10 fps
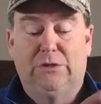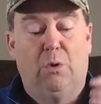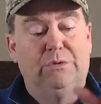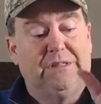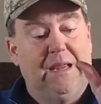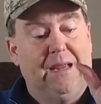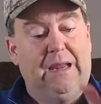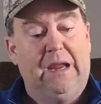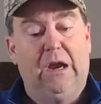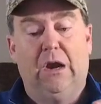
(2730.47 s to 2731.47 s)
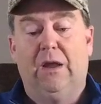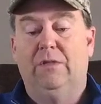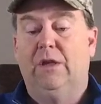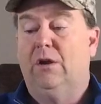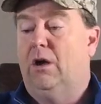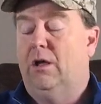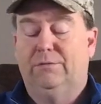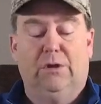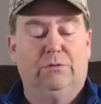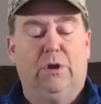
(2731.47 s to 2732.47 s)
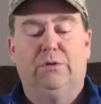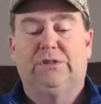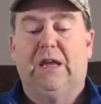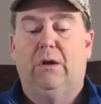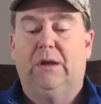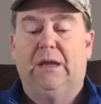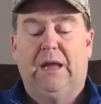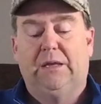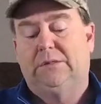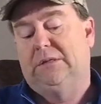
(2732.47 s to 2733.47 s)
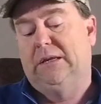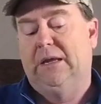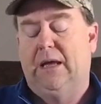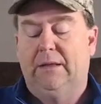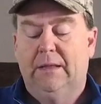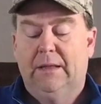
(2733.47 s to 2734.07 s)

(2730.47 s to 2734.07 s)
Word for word: Don't say here and then all. Don't don't say okay. Yes, the uh,